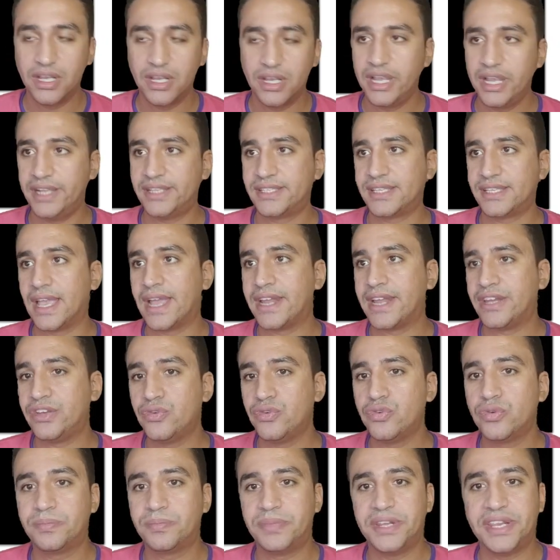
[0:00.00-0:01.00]
It's a
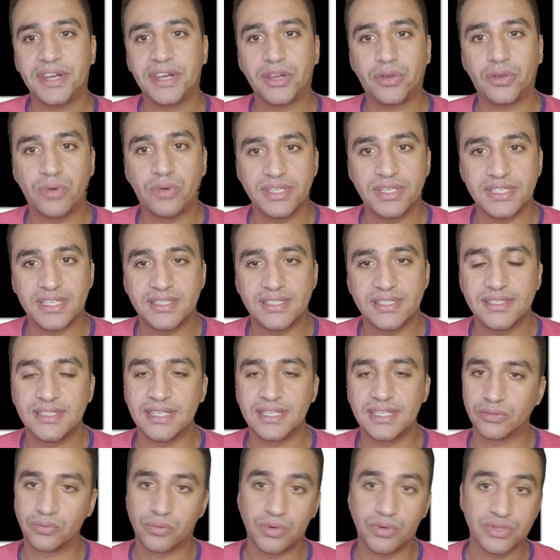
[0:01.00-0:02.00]
new prerequisite
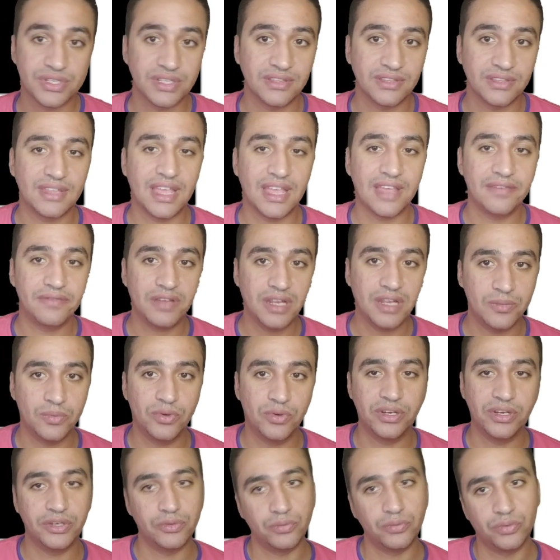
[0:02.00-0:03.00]
that wasn't available
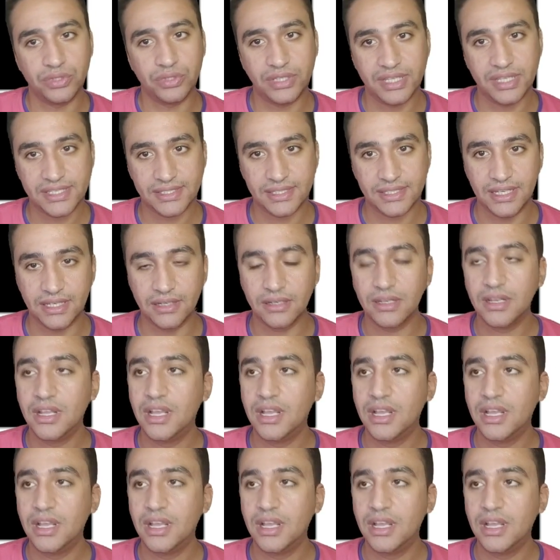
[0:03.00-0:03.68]
in Windows 10.